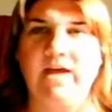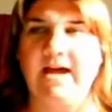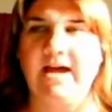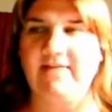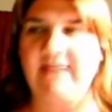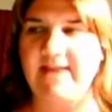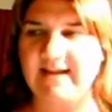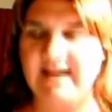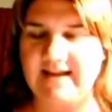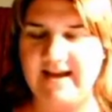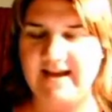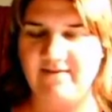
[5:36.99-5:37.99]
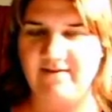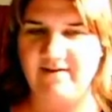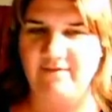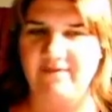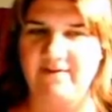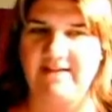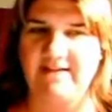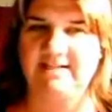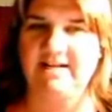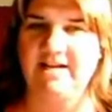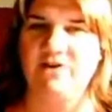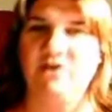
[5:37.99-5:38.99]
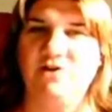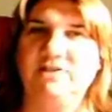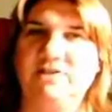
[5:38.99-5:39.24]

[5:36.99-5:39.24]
And that can have an effect, not